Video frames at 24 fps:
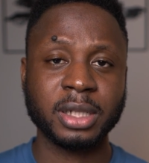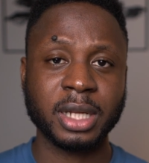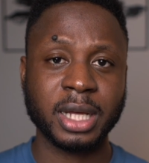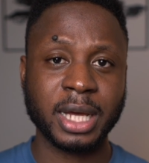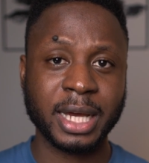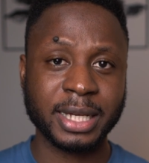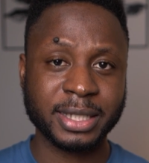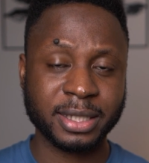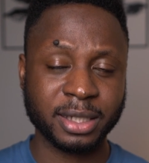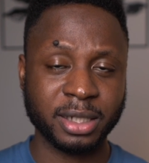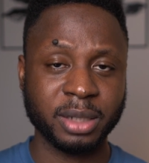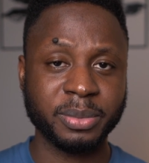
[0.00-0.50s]

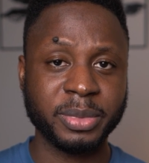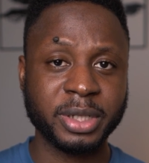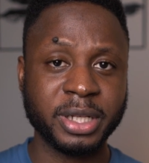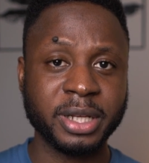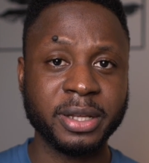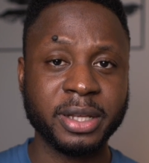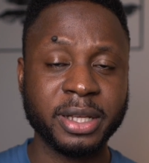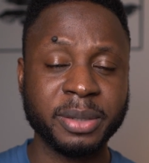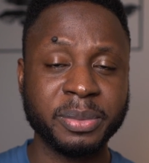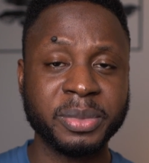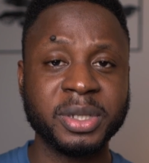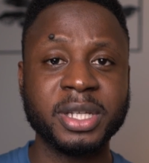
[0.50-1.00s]
as an
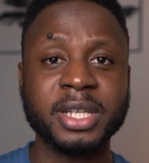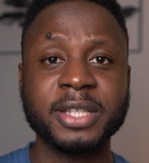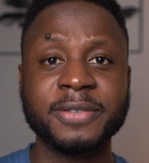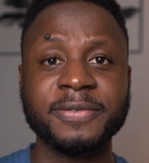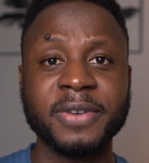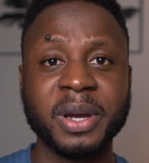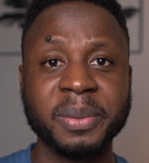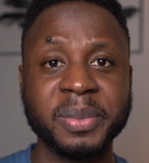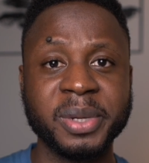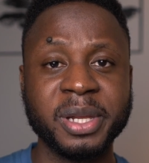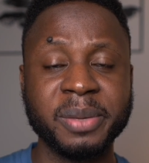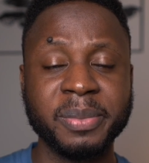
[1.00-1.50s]
immediate
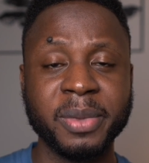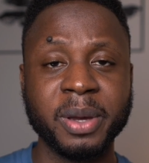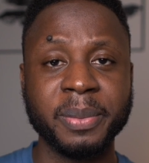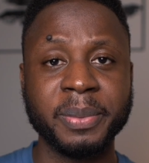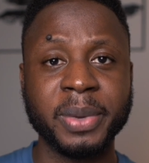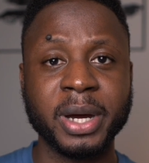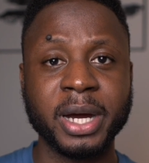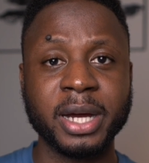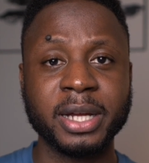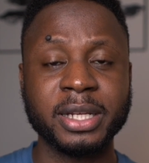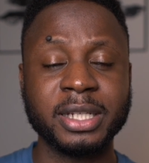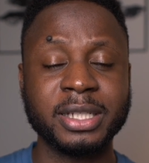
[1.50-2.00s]
family
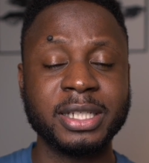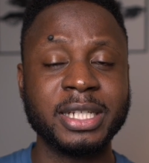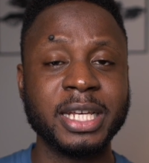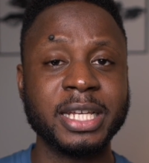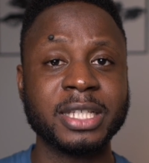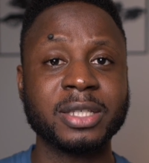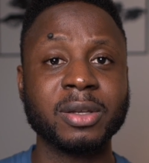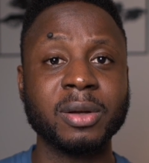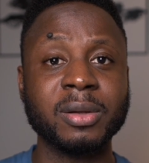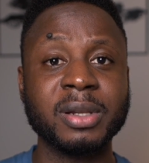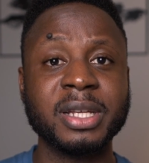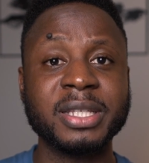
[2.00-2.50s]
member,
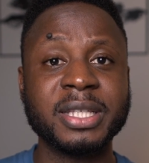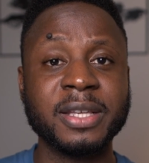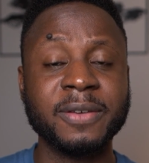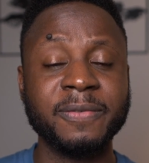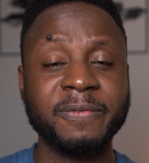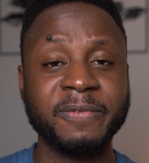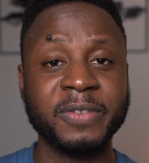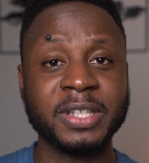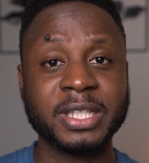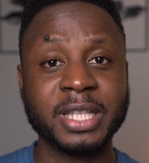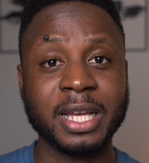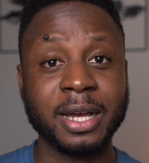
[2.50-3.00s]
there's always a
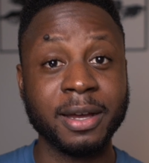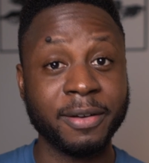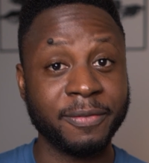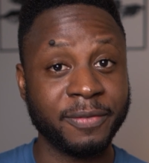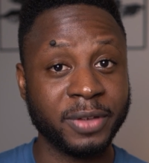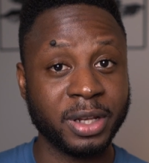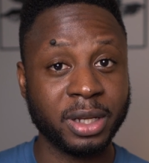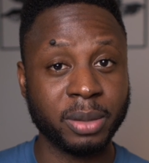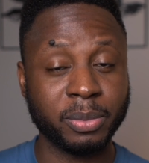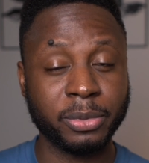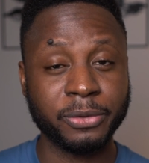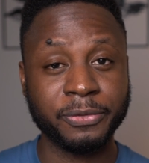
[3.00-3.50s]
visa
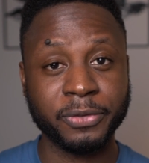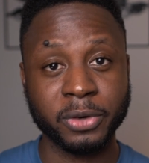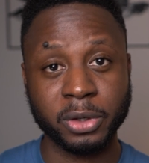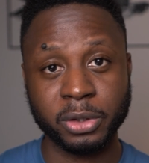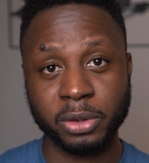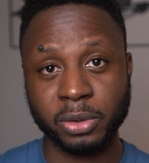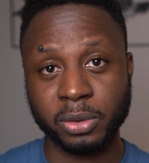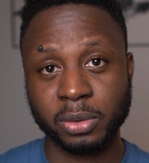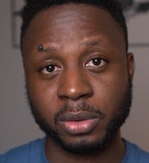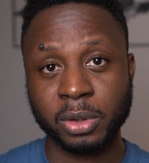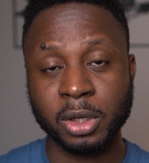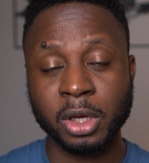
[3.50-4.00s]
available for
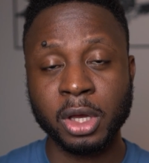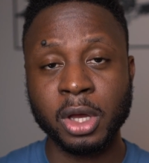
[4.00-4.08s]
you.